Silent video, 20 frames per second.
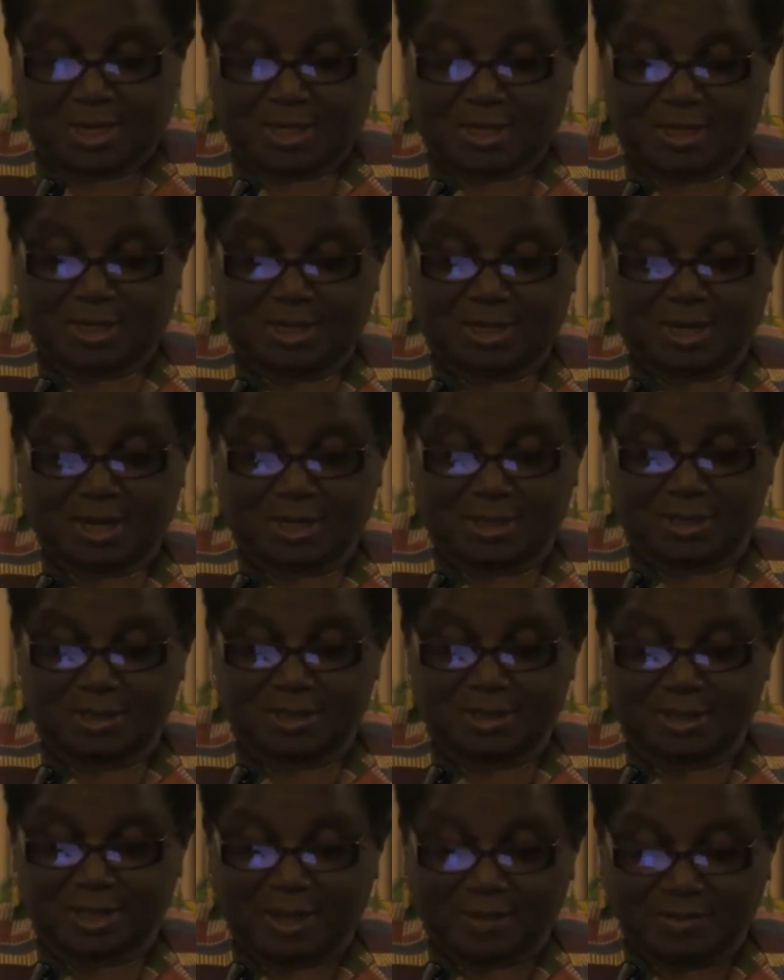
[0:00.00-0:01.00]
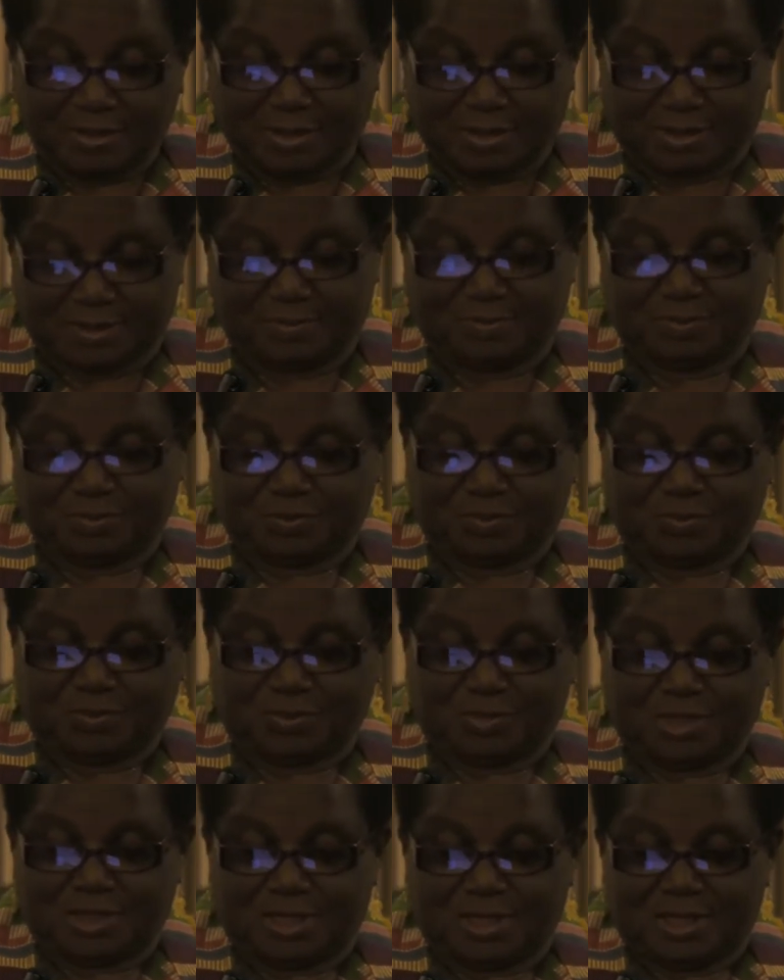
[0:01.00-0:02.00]
Then I discovered
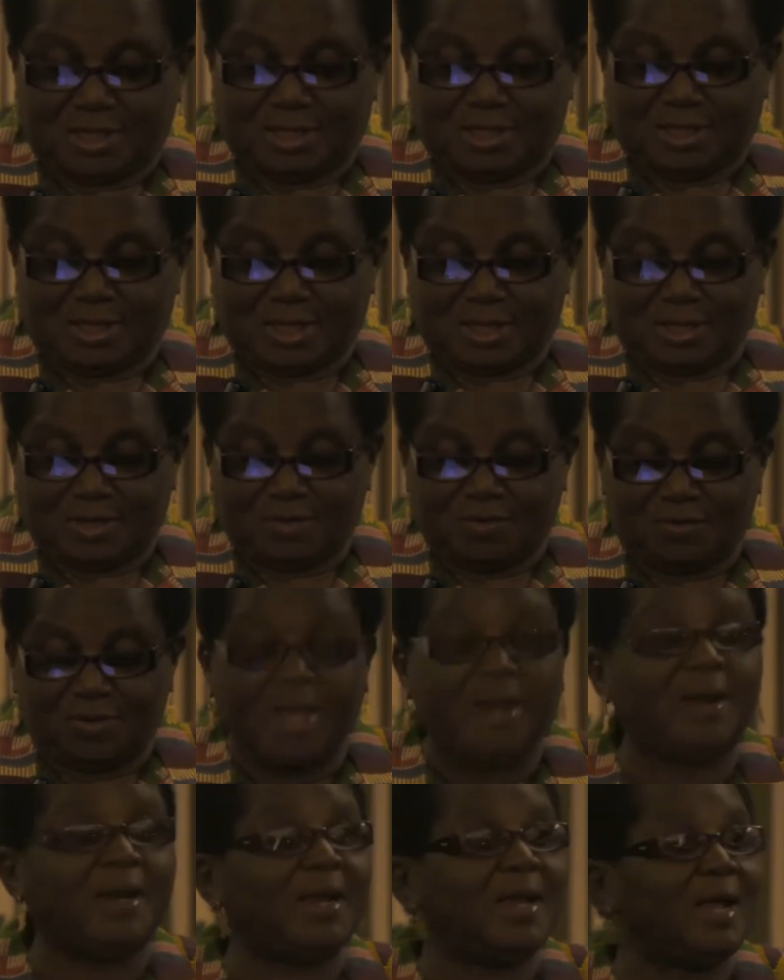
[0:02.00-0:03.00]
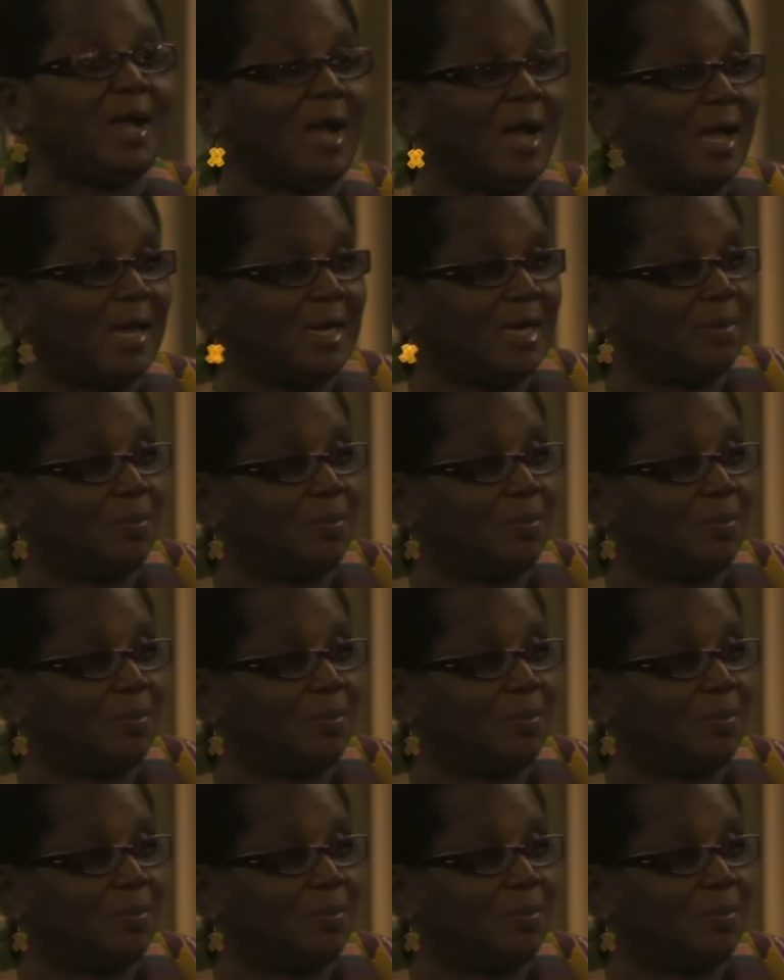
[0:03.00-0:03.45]
that the very highly